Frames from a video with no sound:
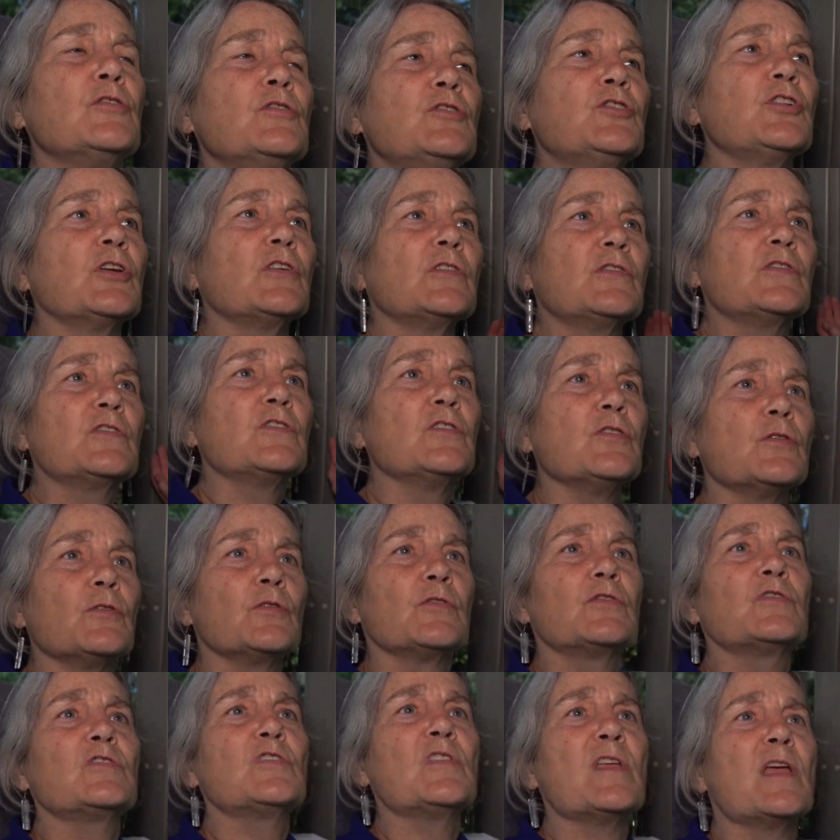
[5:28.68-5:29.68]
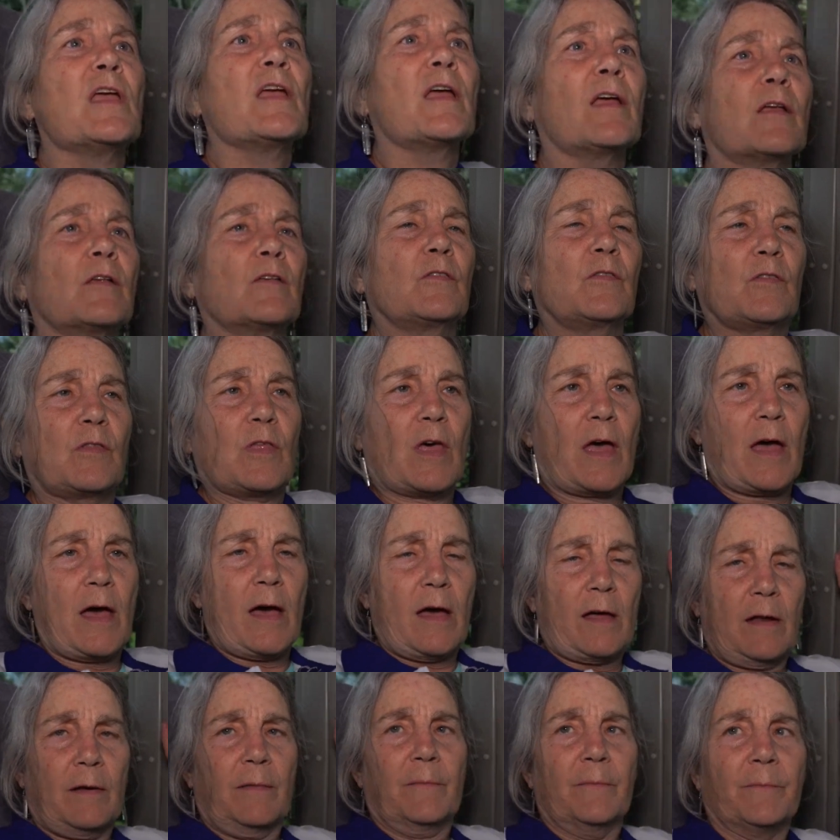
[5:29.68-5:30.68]
to just use things
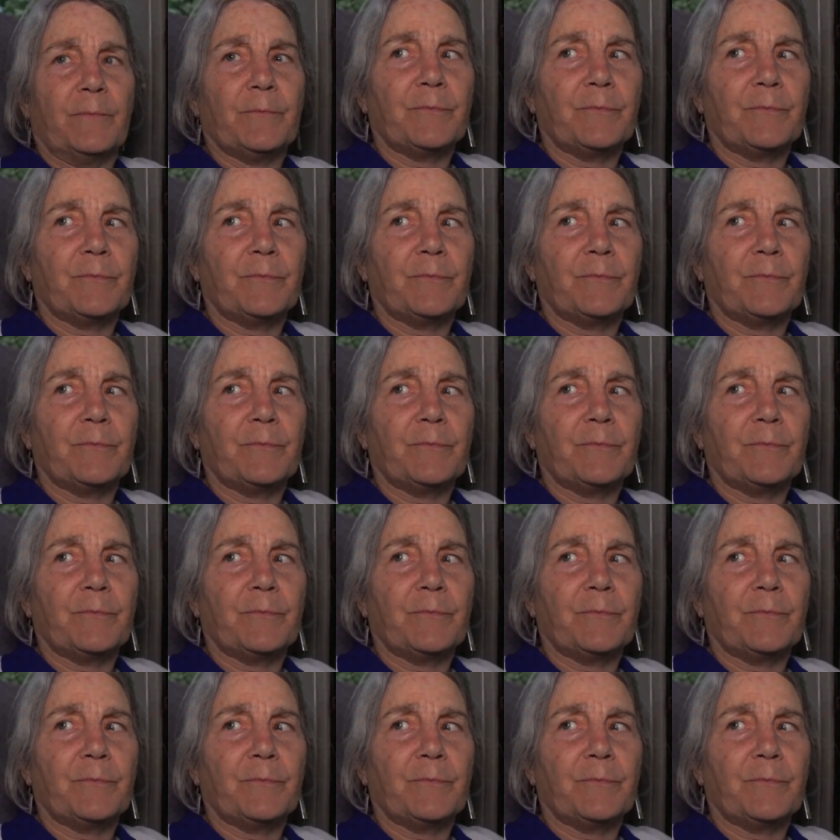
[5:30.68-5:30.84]
that